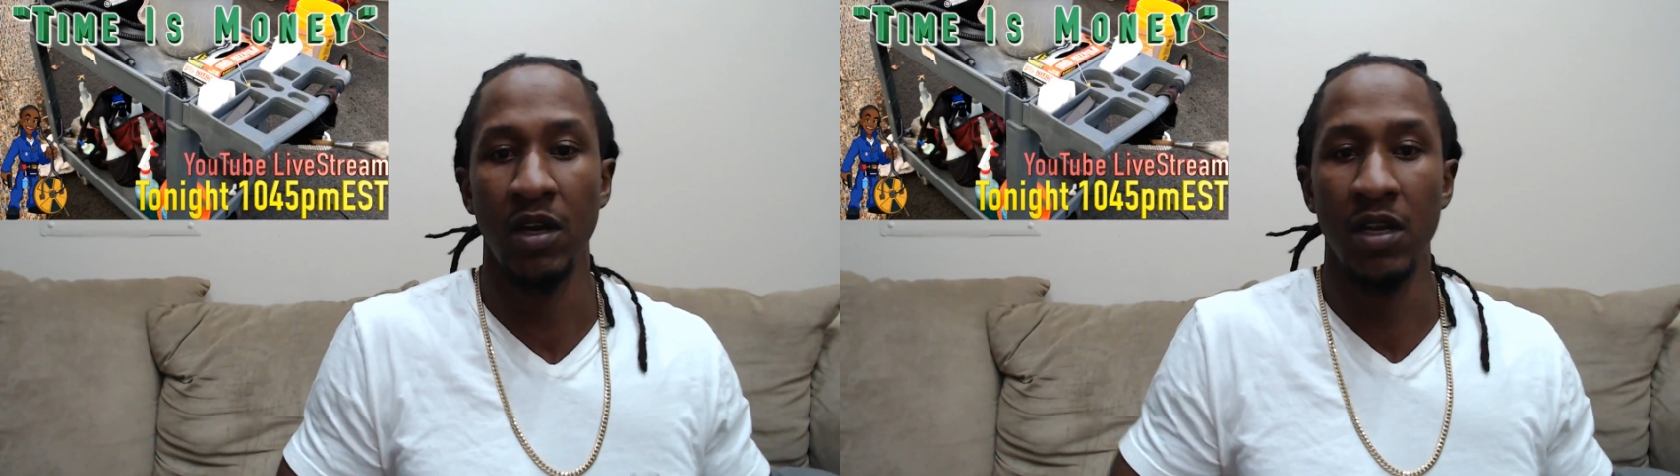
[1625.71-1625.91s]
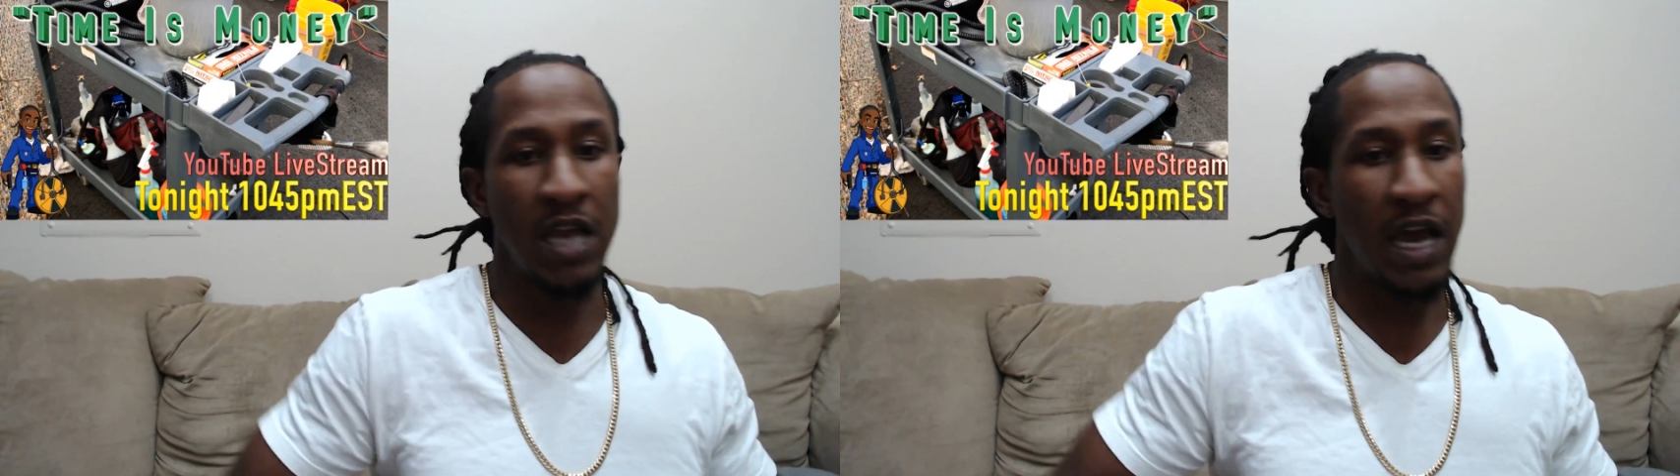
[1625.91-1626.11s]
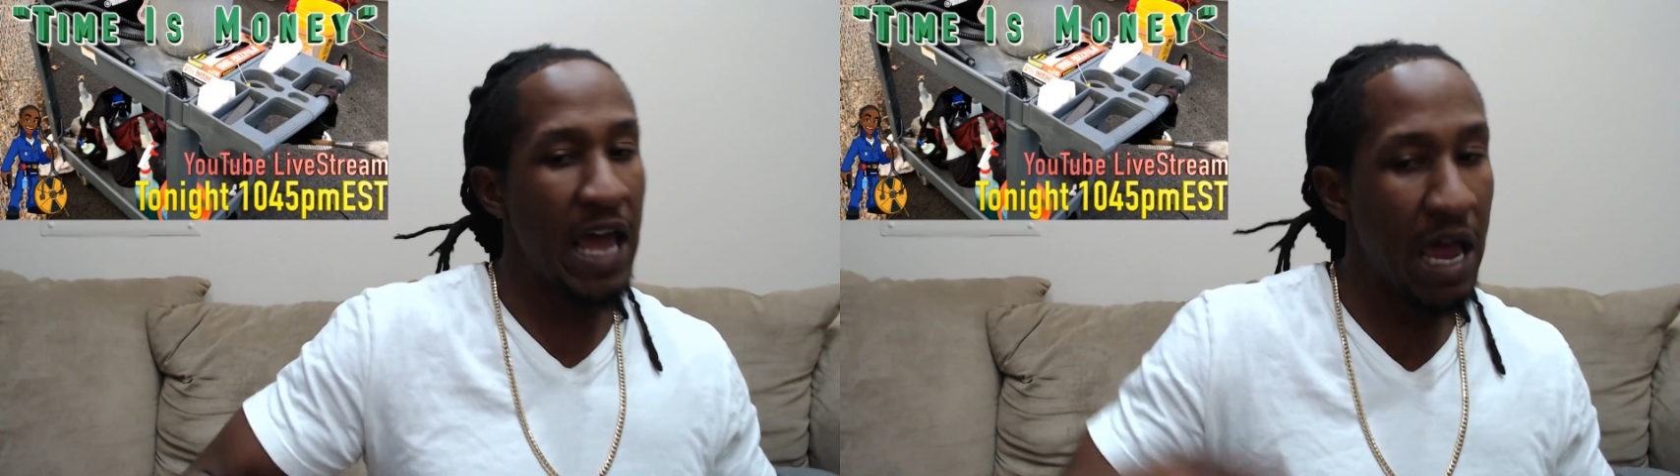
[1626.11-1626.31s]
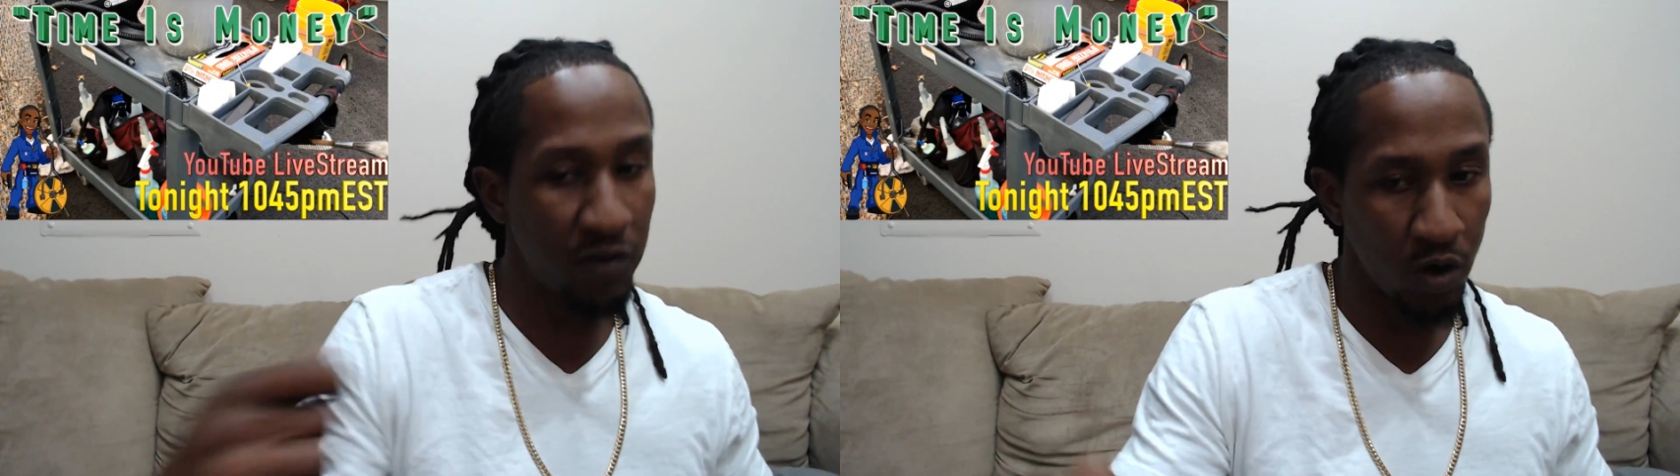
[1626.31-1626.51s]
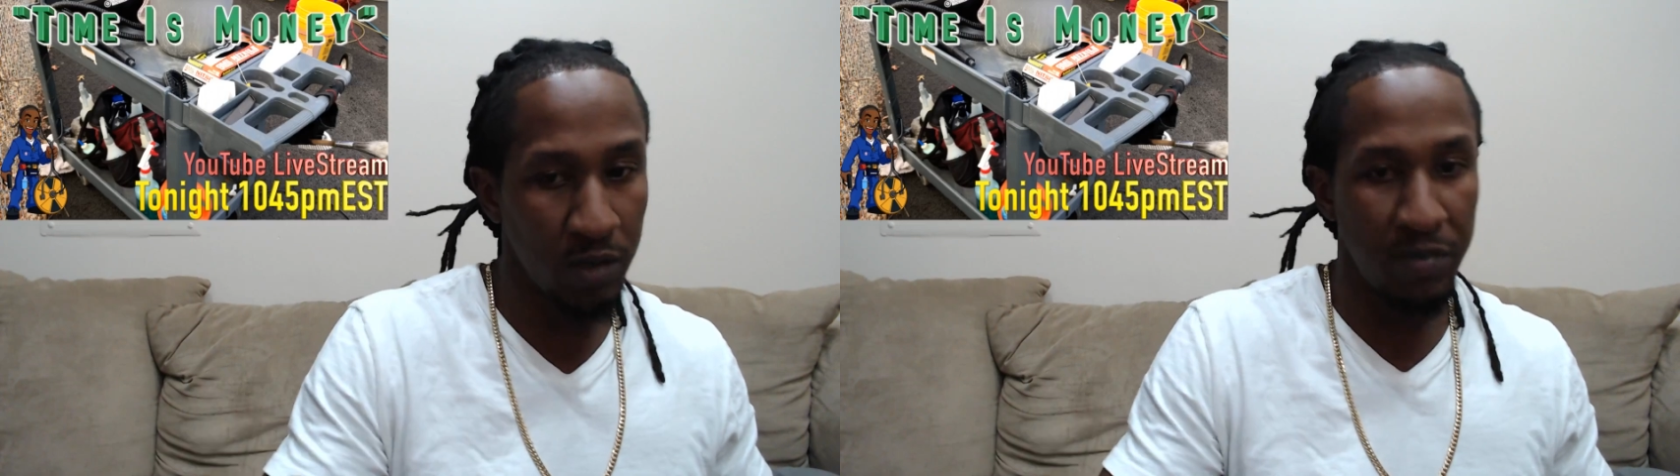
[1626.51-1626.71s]
You got to have it
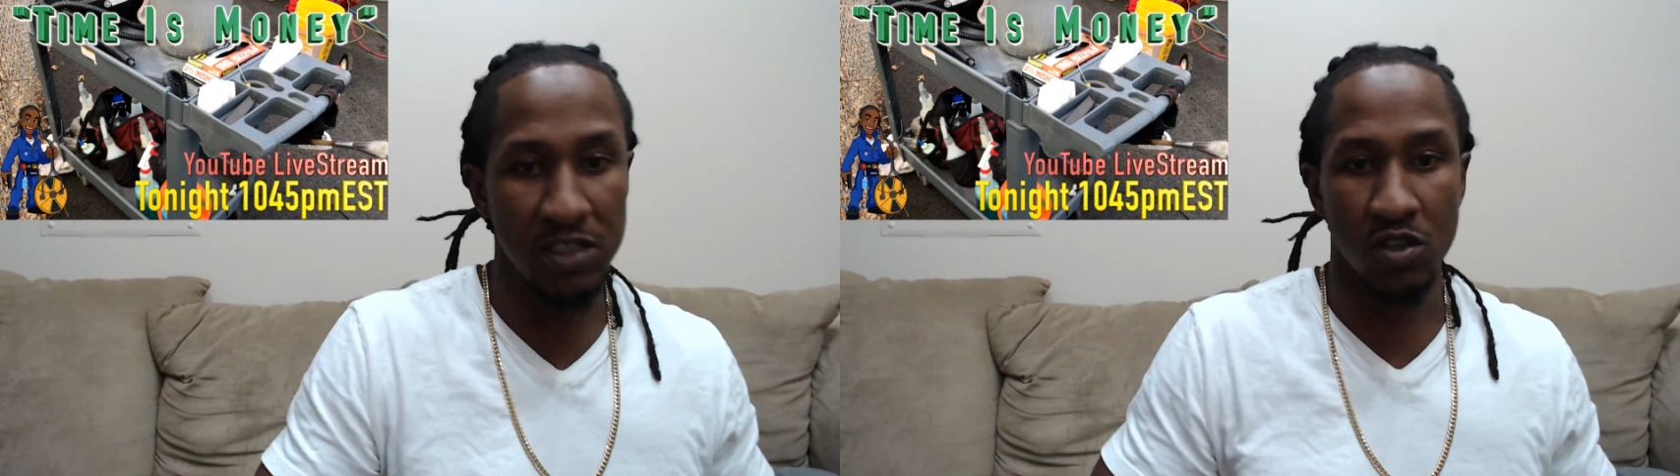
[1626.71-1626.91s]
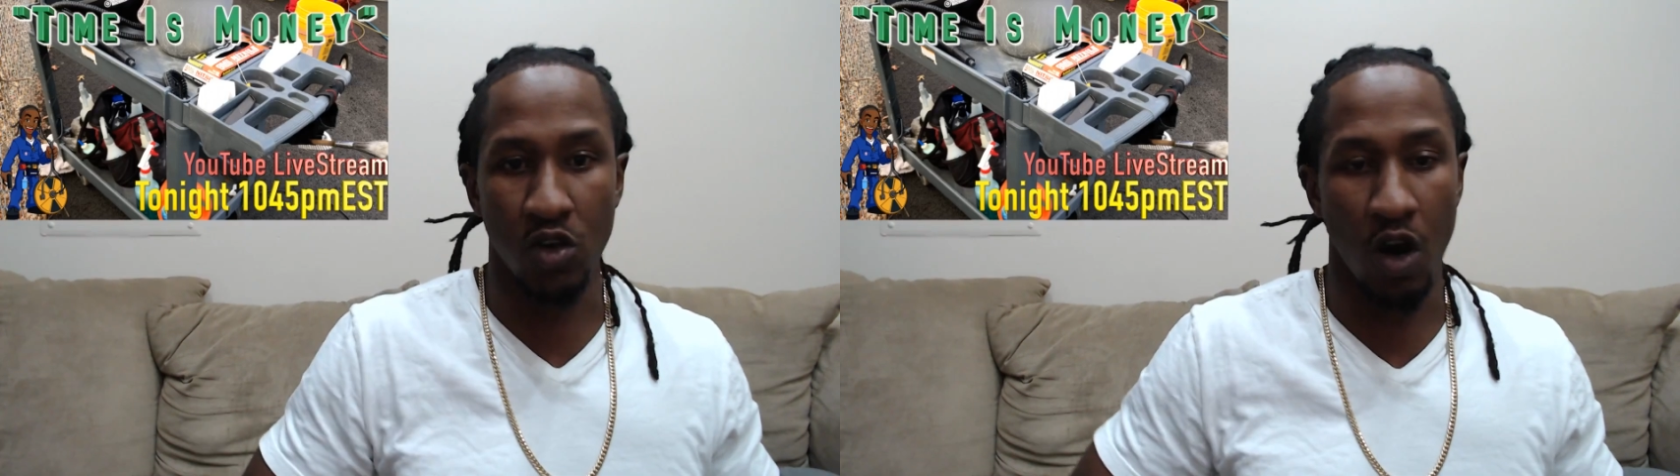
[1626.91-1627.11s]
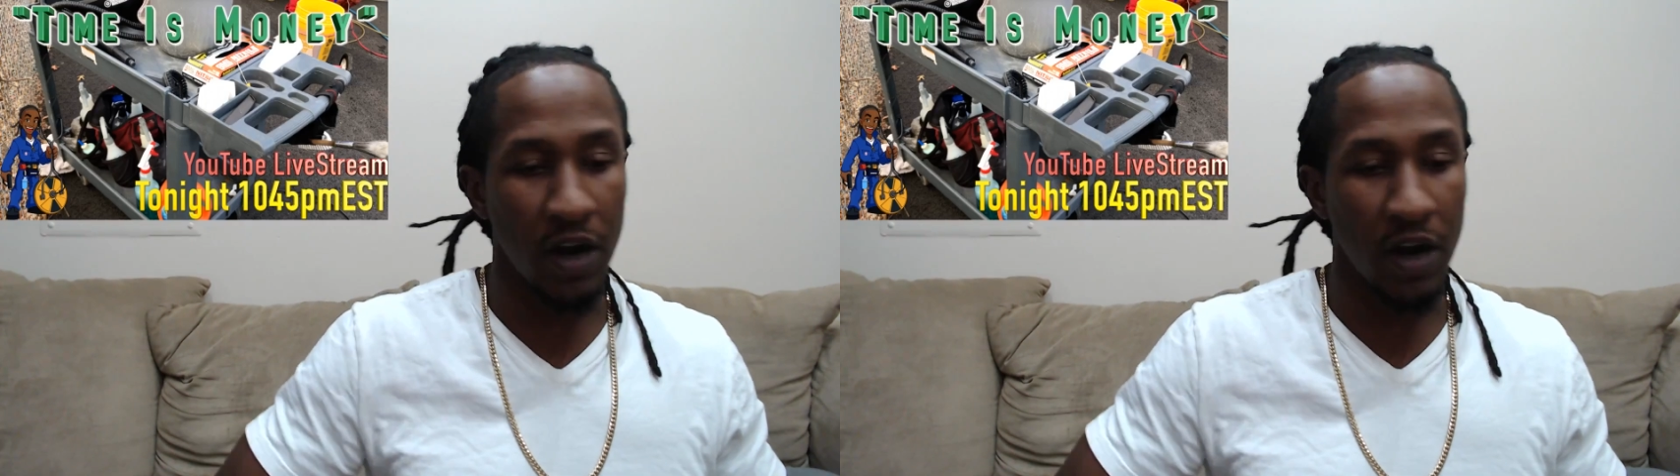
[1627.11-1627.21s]
on the business card,